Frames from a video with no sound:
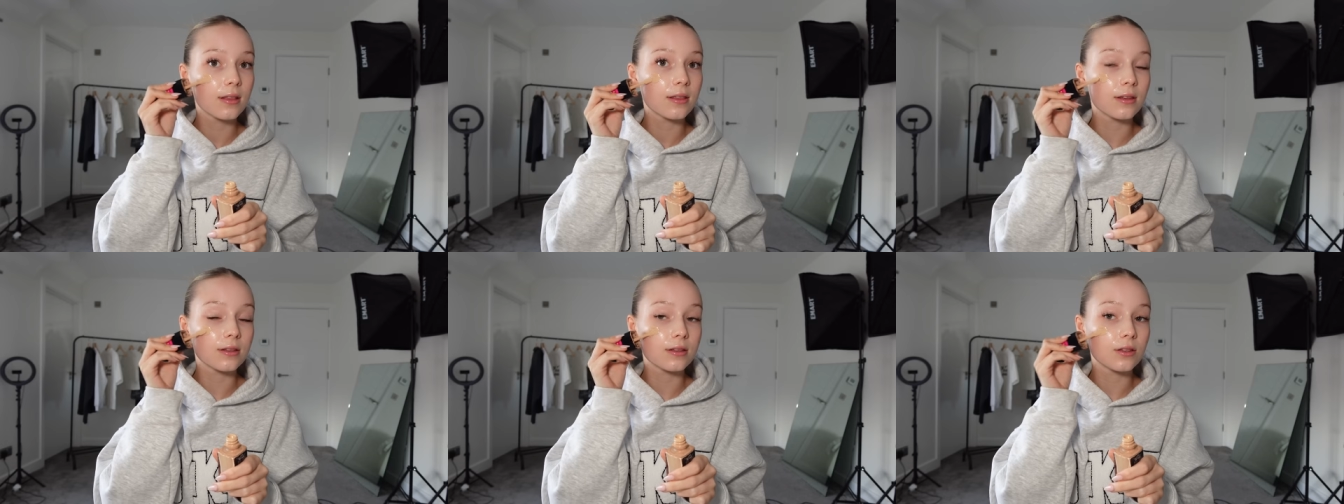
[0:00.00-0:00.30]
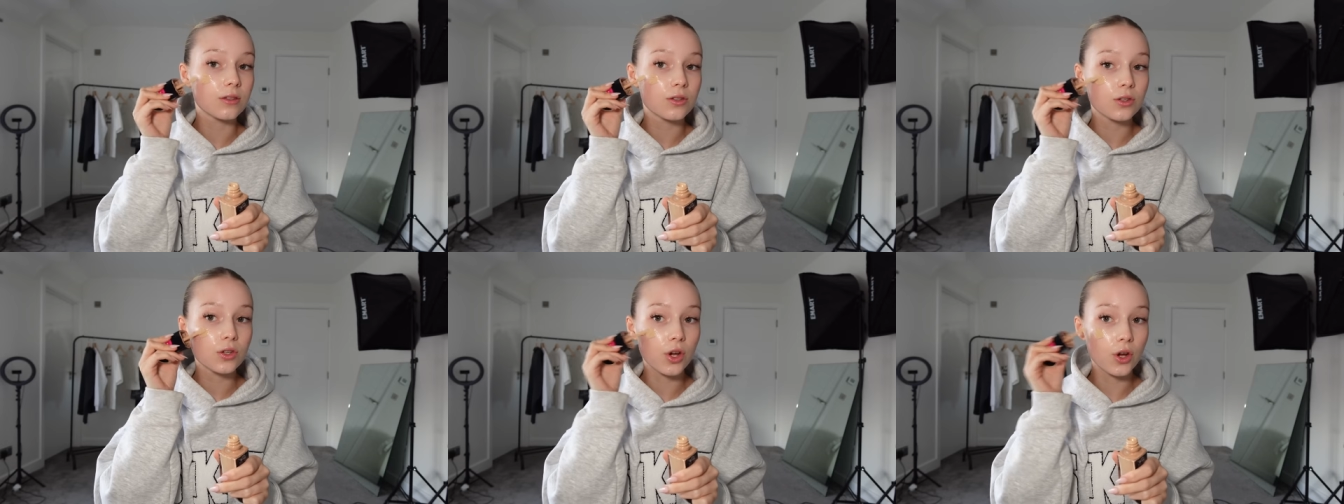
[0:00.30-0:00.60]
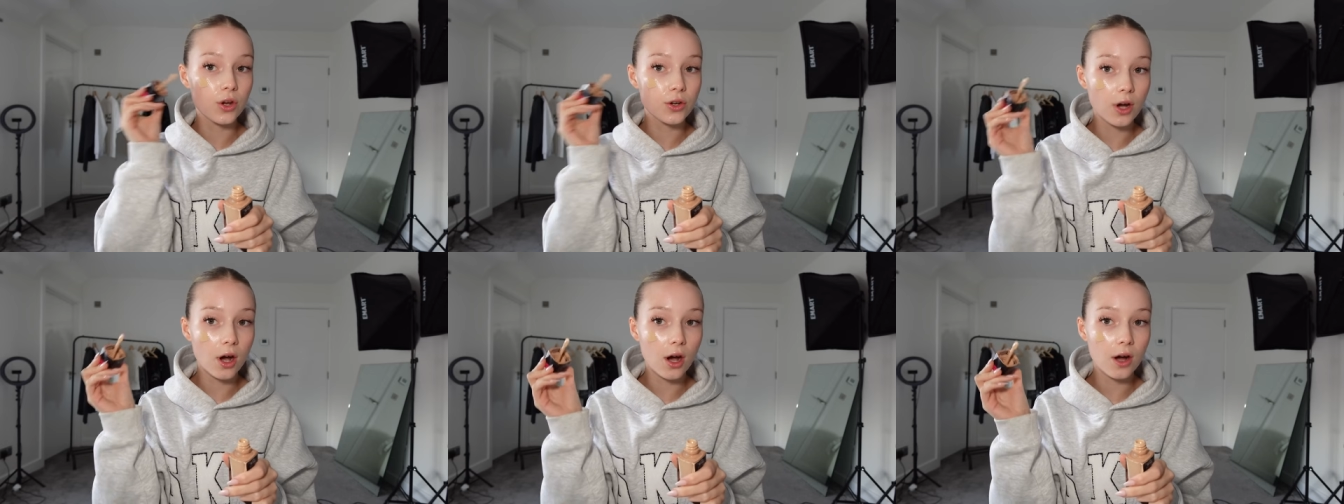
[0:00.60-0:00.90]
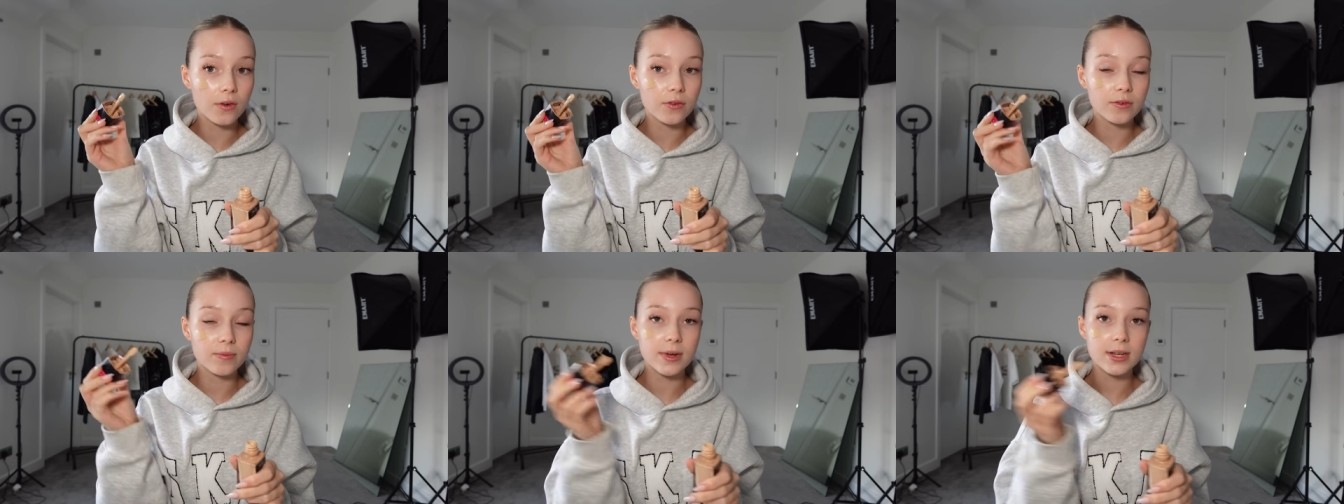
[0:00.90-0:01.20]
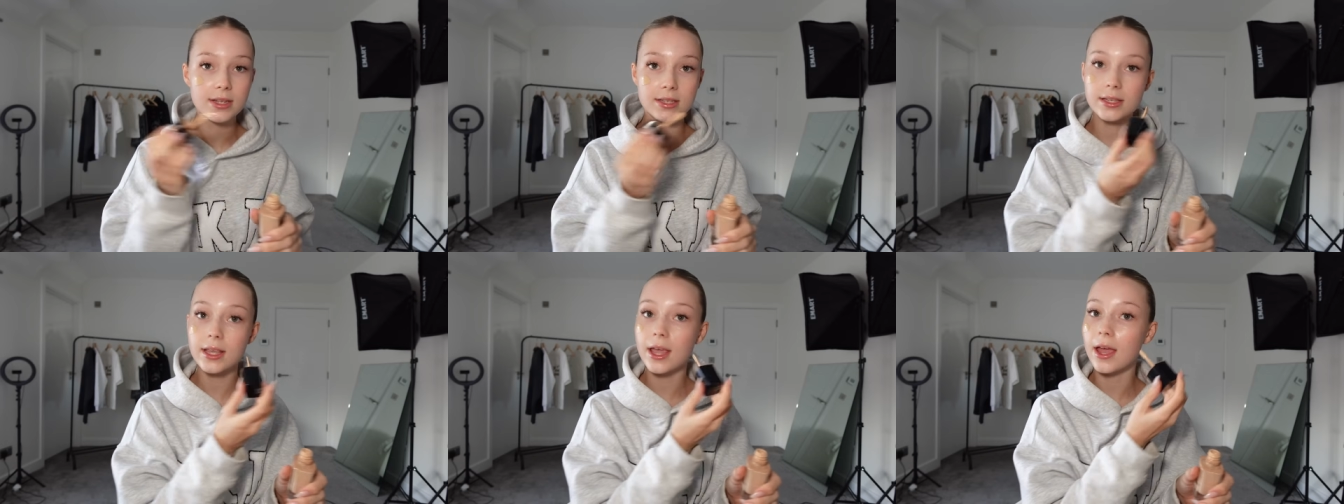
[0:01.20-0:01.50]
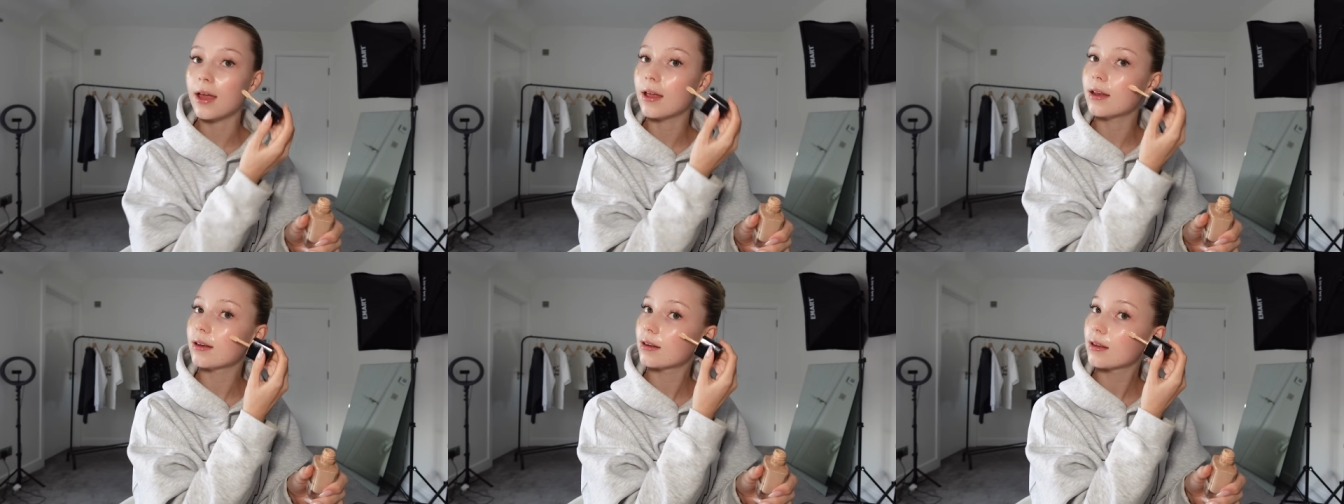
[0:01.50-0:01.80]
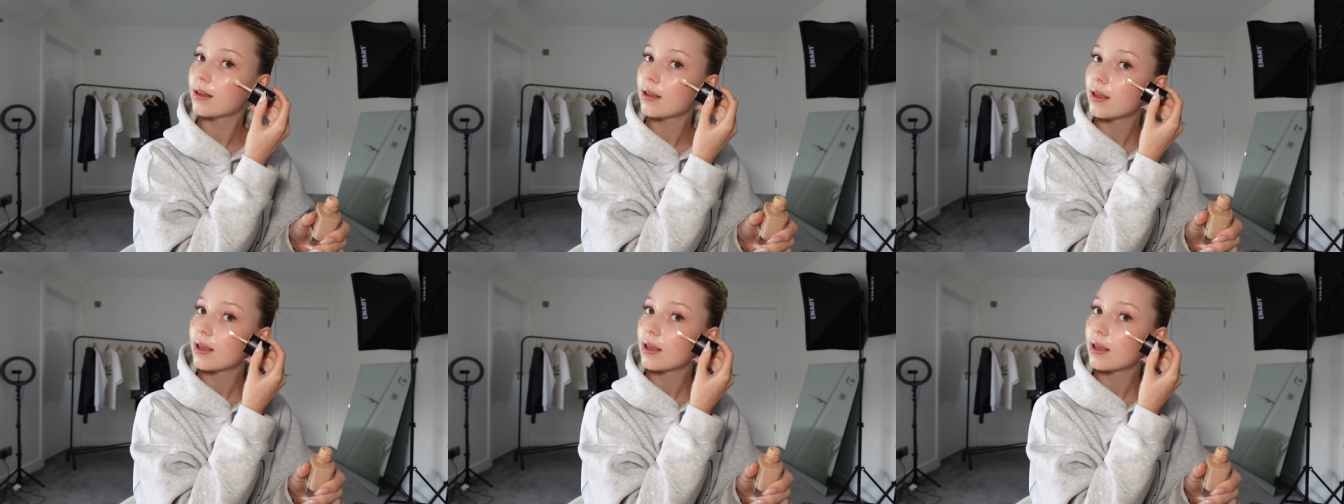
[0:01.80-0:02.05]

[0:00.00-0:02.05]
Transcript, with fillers: This is too dark for my skin.